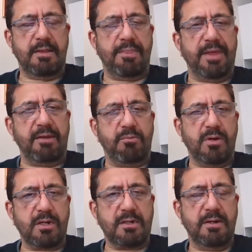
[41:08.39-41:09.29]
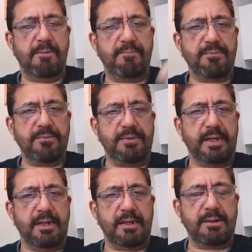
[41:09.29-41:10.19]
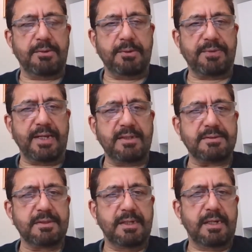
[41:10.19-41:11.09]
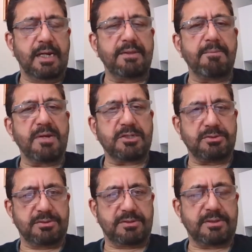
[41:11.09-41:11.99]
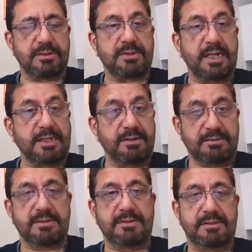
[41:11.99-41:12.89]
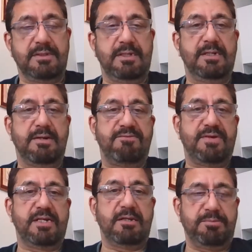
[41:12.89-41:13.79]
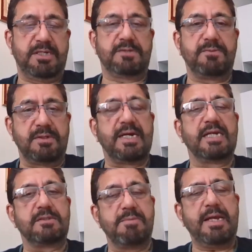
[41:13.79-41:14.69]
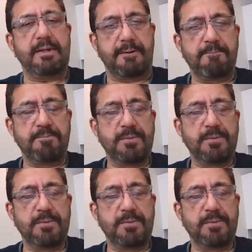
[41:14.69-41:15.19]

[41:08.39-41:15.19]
They work, they do things, and they make sure the society runs in a very peaceful, nice manner.